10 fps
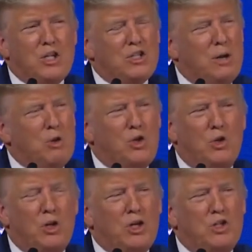And some are
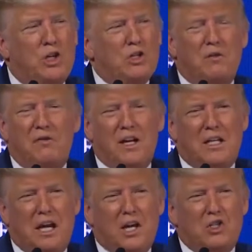doing such a
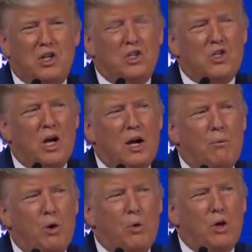fantastic
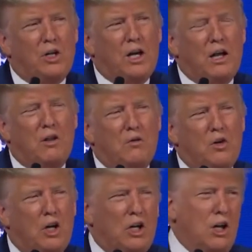job. We work together
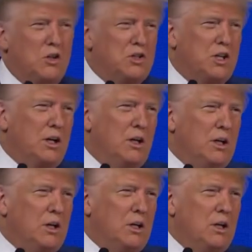very closely.
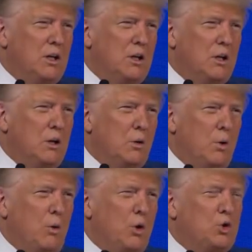
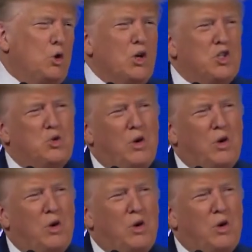We will draw